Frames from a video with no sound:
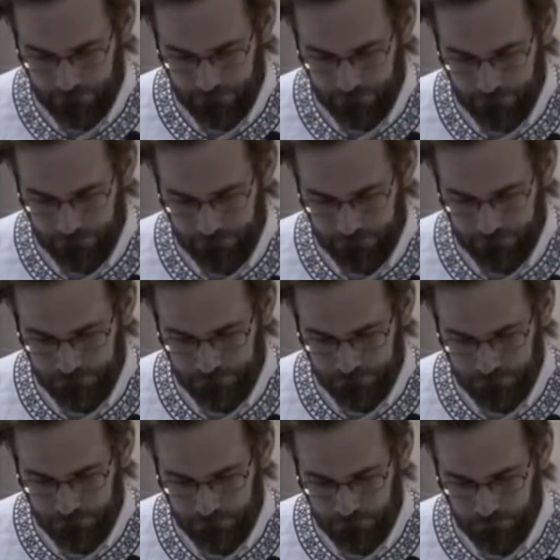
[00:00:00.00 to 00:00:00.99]

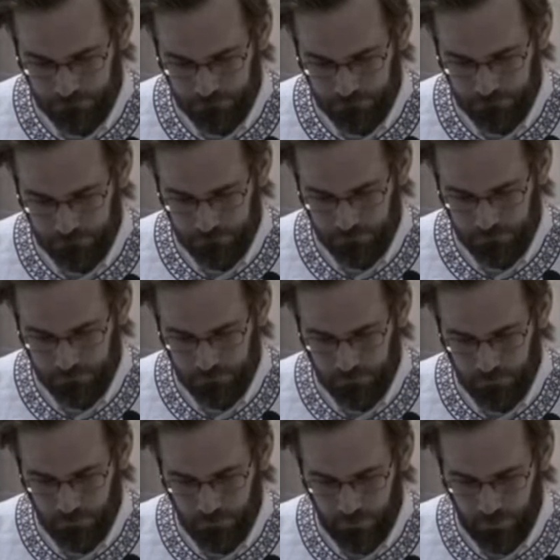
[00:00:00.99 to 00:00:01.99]

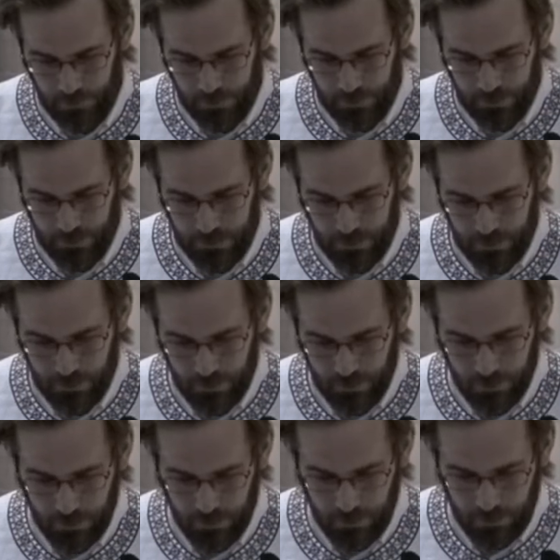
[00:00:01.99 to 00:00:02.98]
(silence)